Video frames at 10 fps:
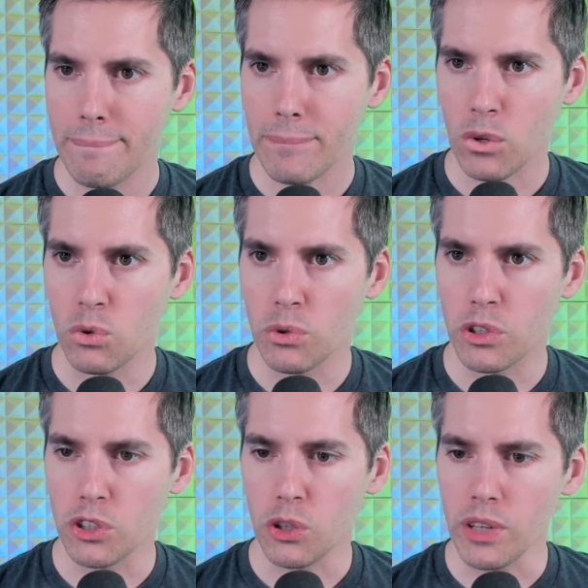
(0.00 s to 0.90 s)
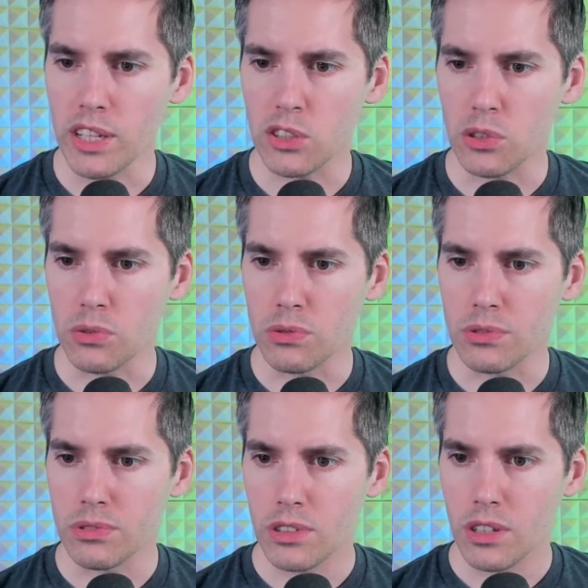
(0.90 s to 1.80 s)
are you gonna donate to?
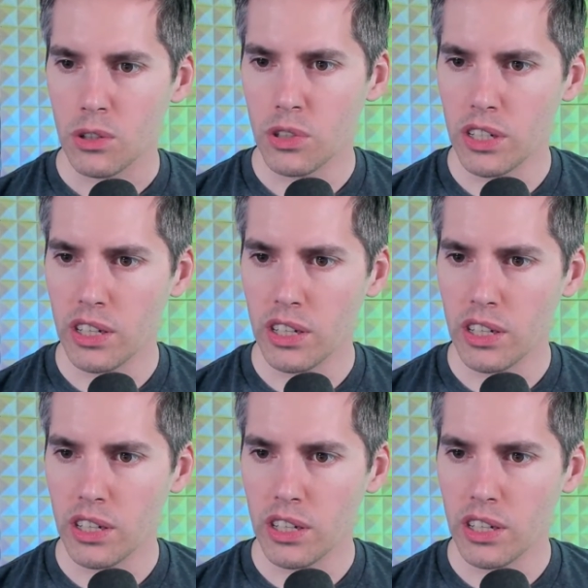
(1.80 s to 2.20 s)
Who didn't get a